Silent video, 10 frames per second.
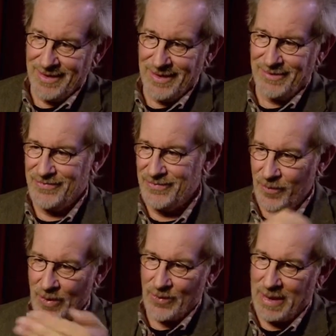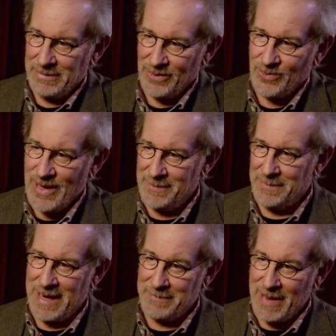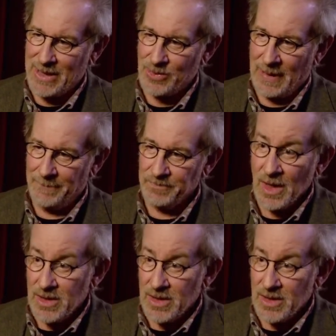of foreground, middle ground, and background,